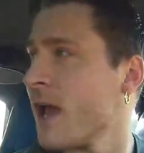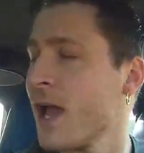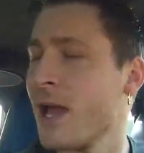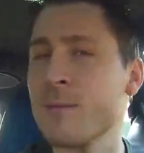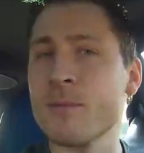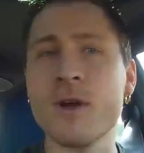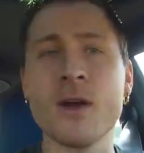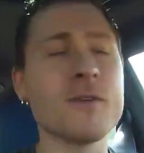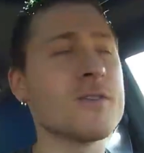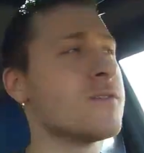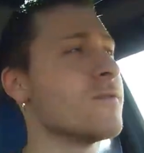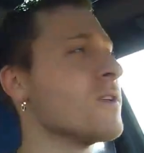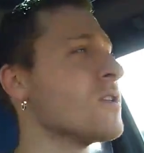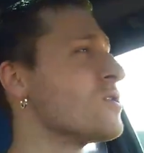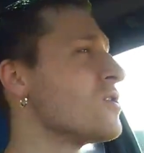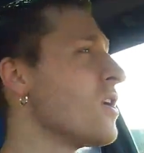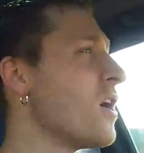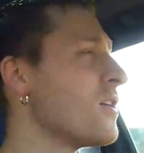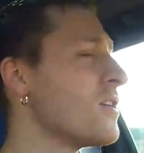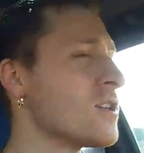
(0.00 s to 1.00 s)
I'm going to
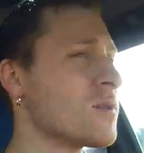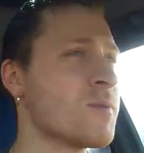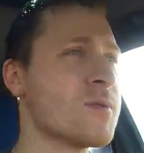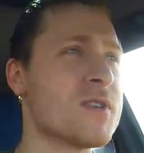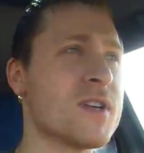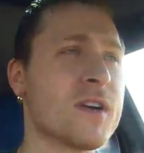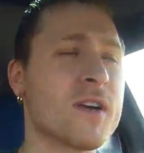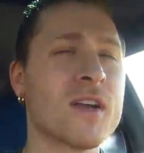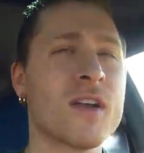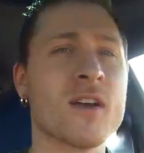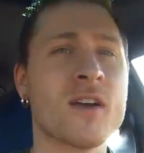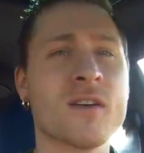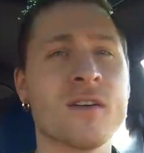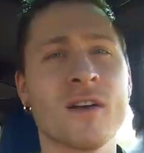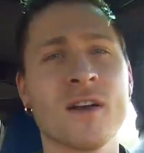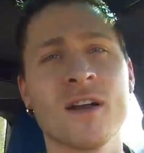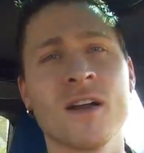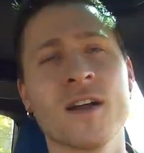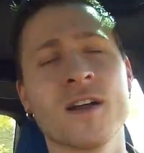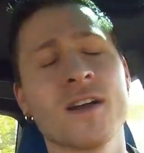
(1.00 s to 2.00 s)
enjoy this particular
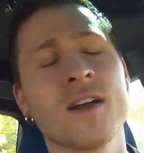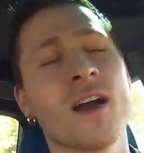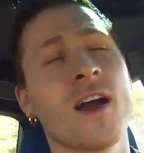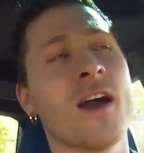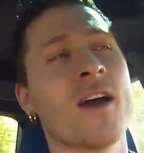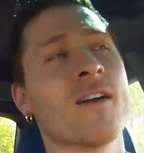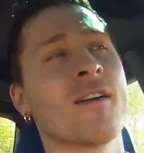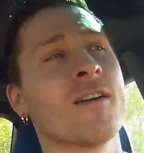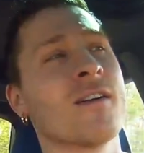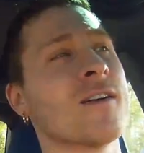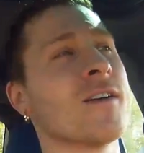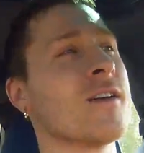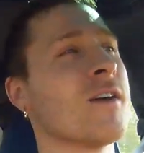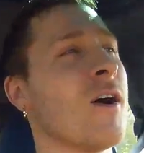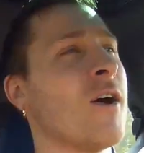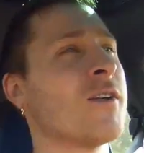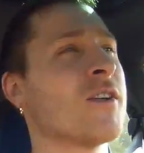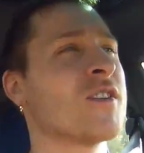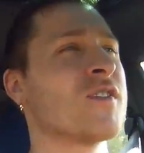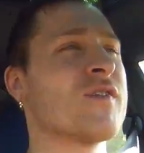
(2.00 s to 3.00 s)
car
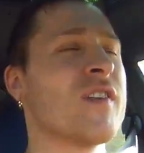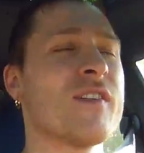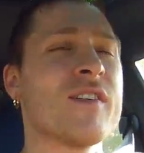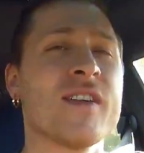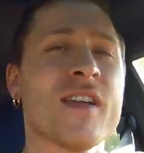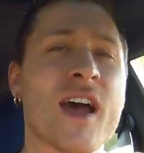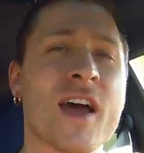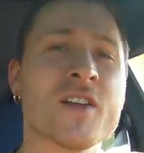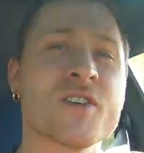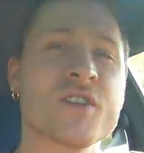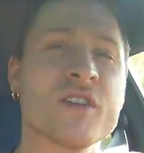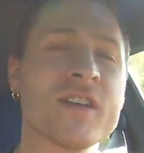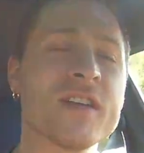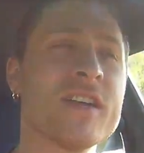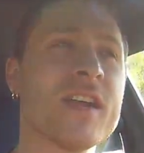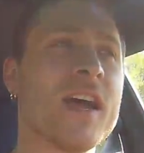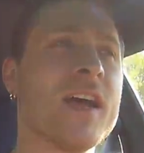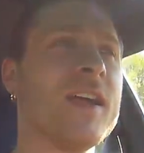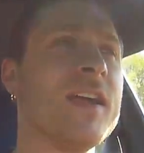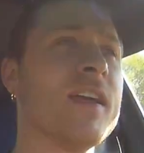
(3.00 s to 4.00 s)
on this very nice sunny
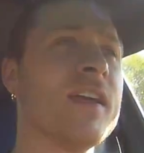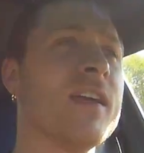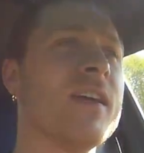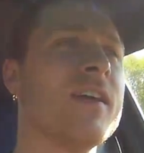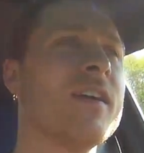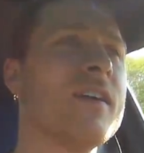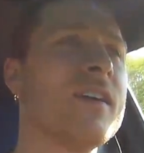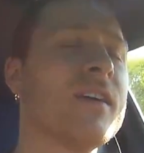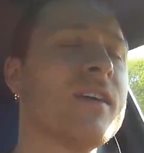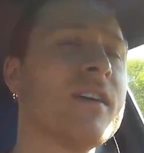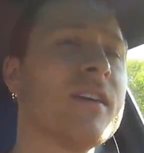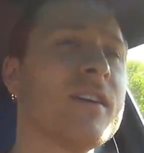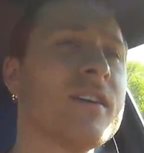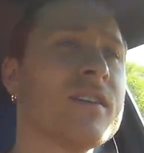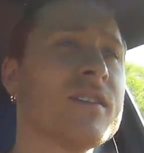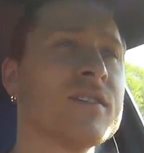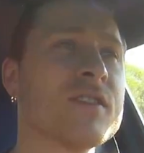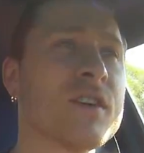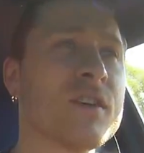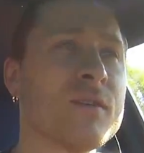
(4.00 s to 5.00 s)
day.
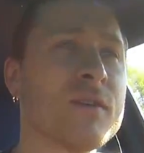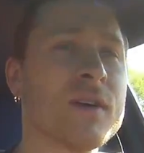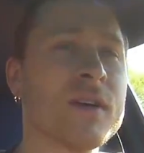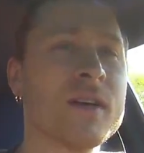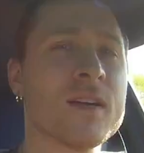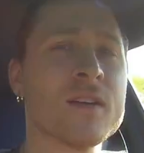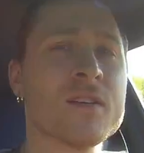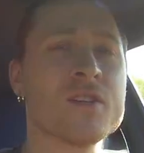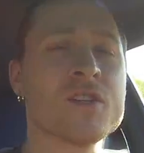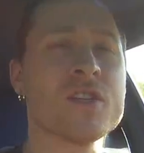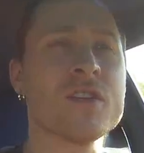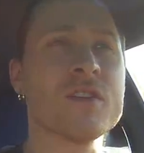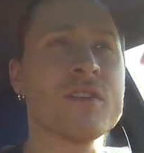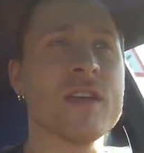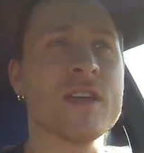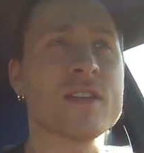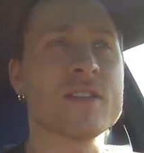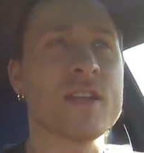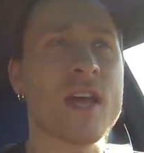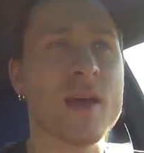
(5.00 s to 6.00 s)
So see you
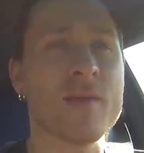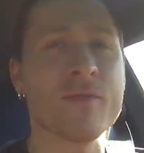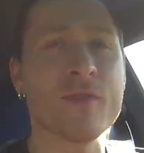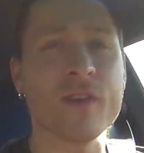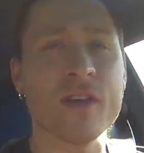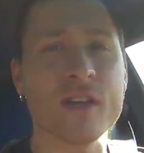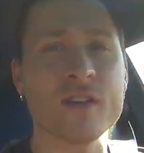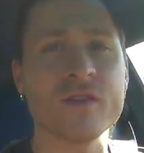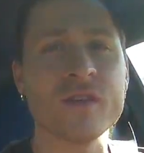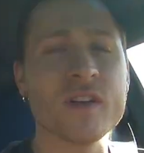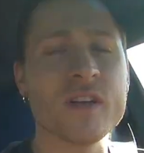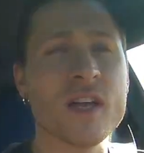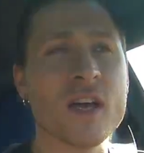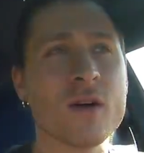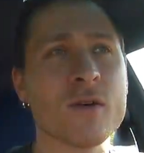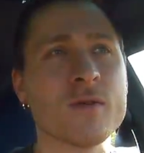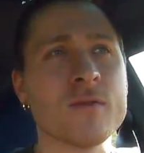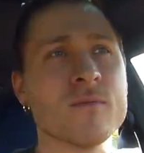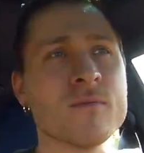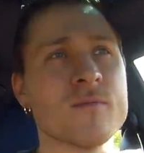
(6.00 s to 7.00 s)
next time for the next
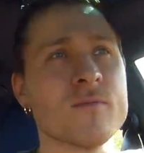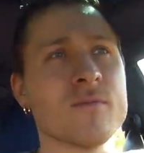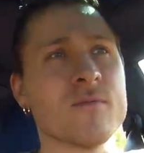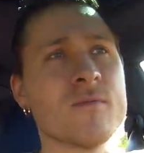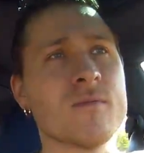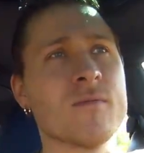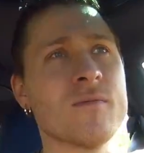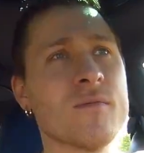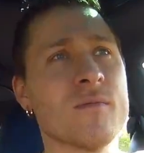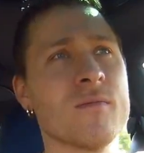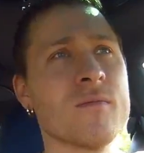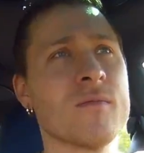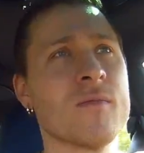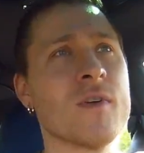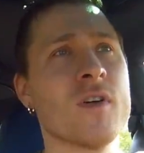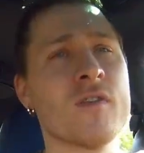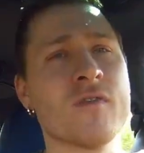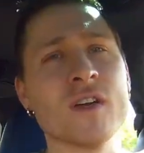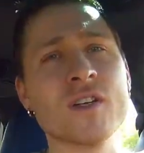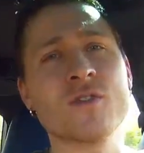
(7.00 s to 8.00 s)
video.
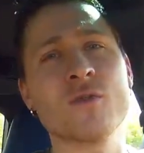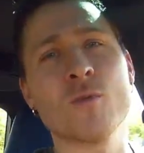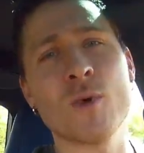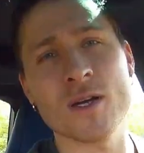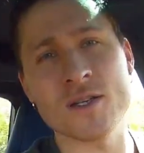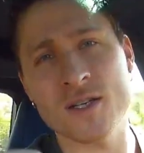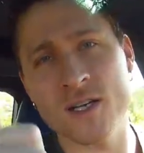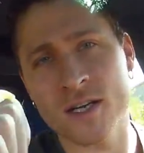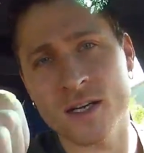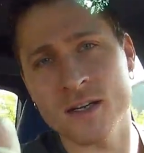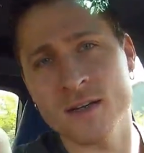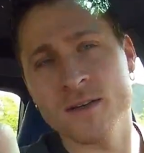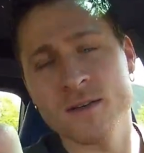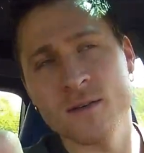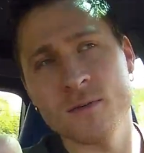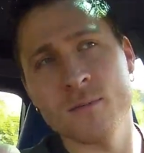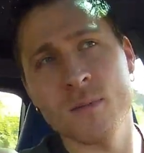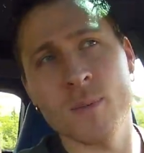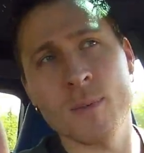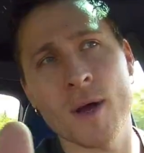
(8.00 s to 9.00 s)
Thanks for watching.
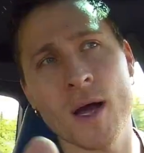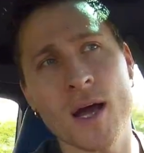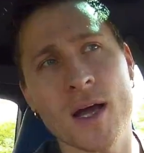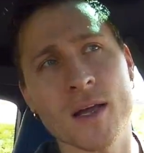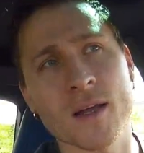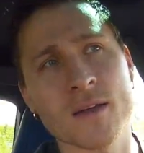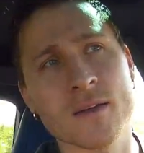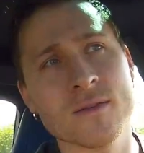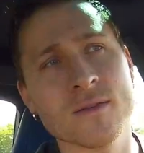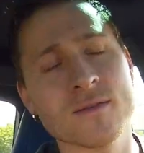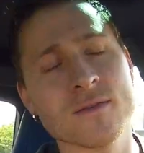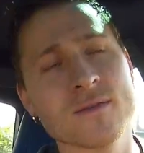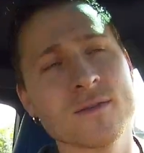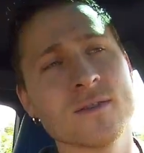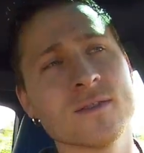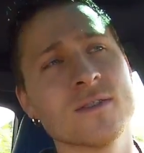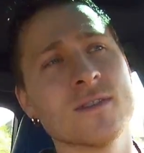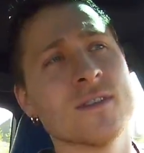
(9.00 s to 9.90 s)
Bye bye.